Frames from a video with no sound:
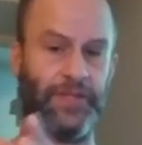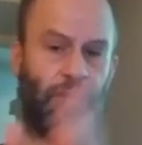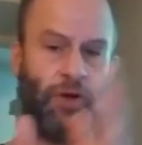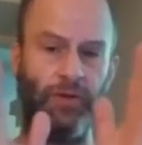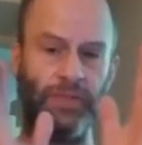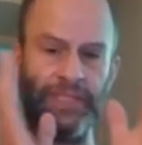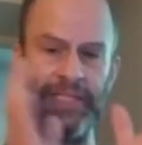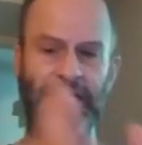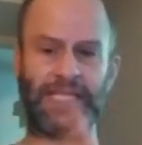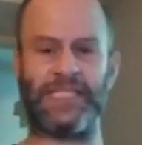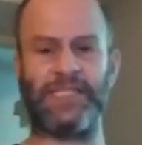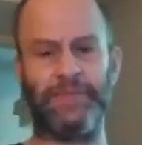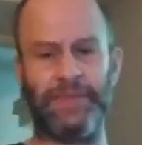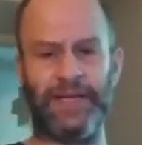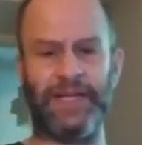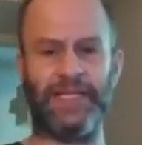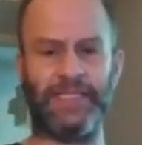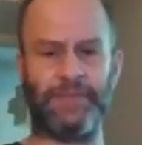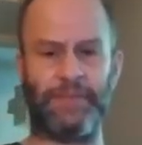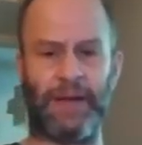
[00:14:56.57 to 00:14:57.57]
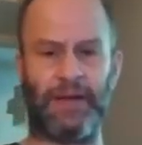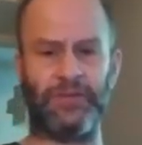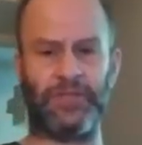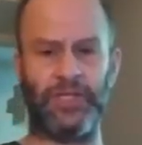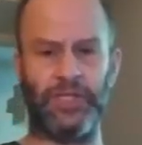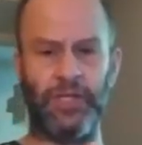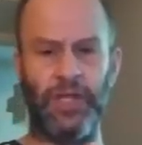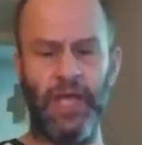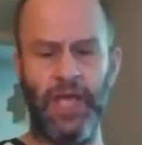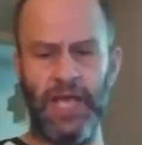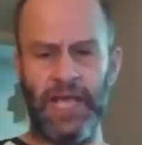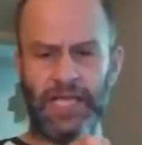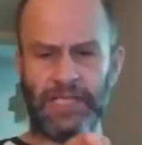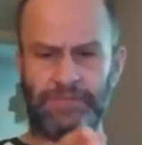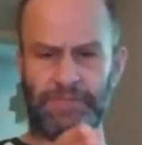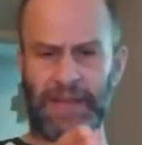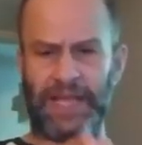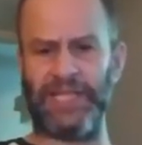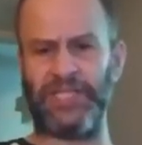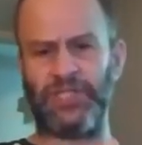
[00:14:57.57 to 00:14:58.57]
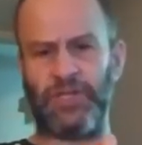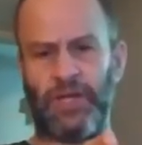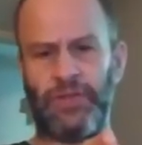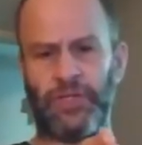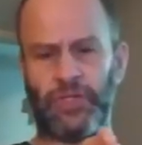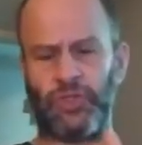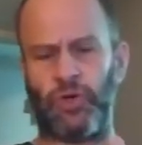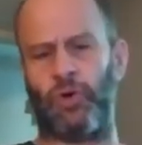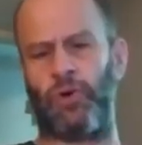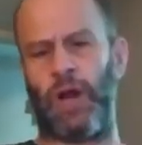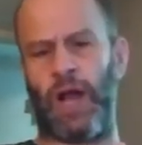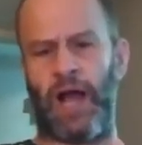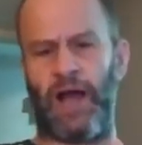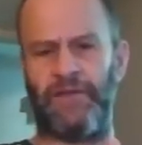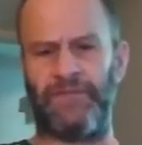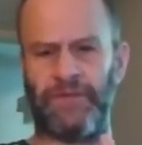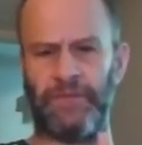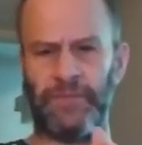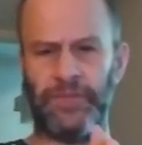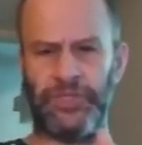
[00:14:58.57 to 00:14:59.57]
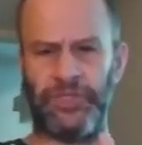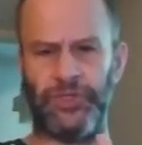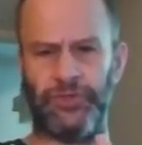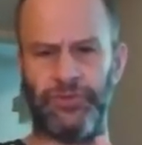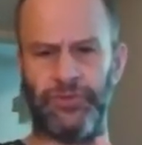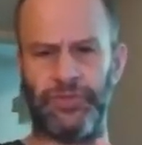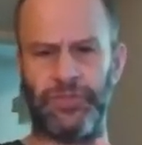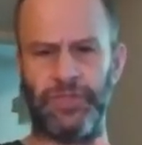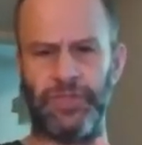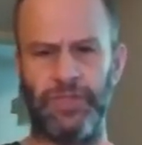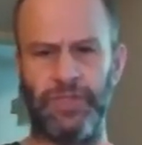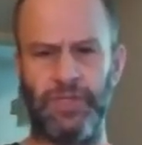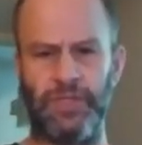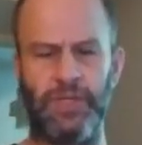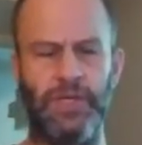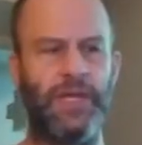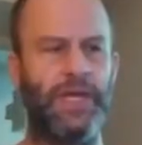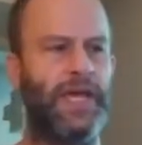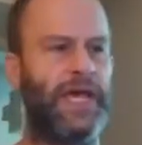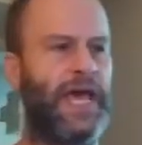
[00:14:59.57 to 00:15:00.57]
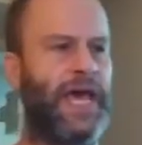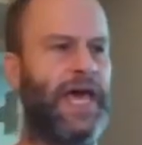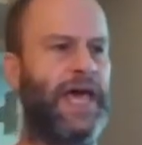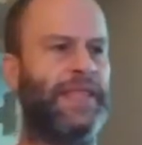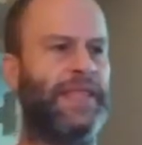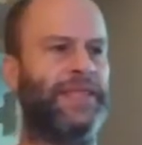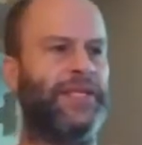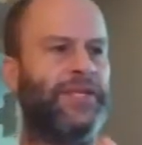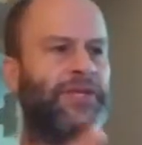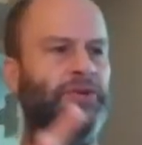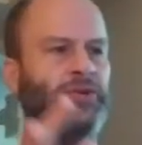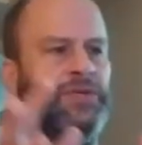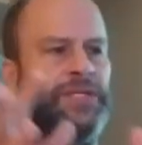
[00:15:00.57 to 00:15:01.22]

The Old Testament is about the is based on the Torah from the Jews. And the New